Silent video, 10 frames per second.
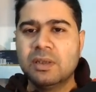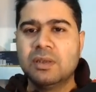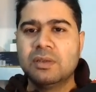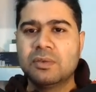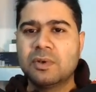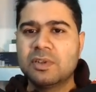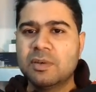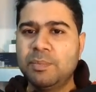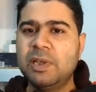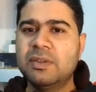For
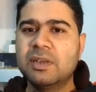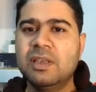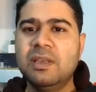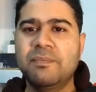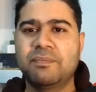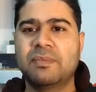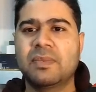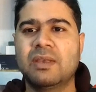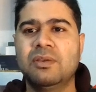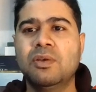simplicity,
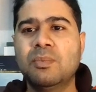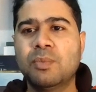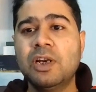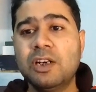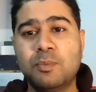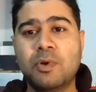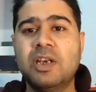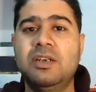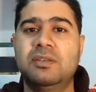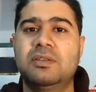your bullet
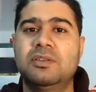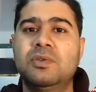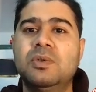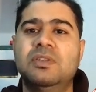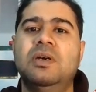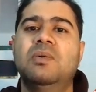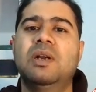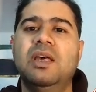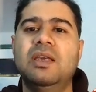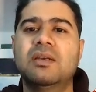points should sound
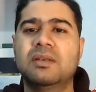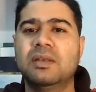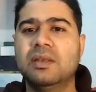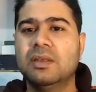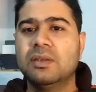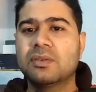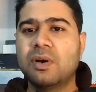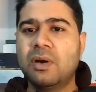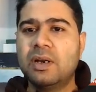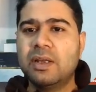like
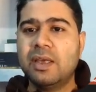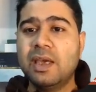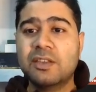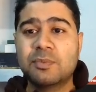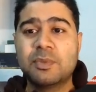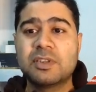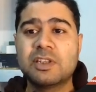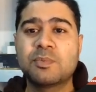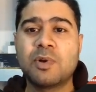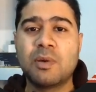solved X
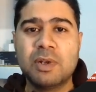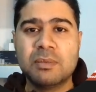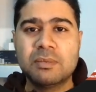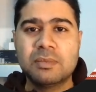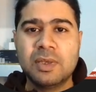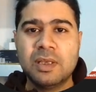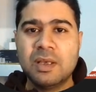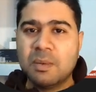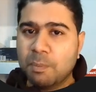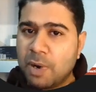business problem
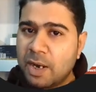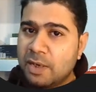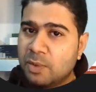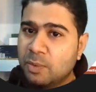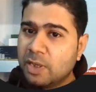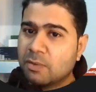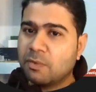by doing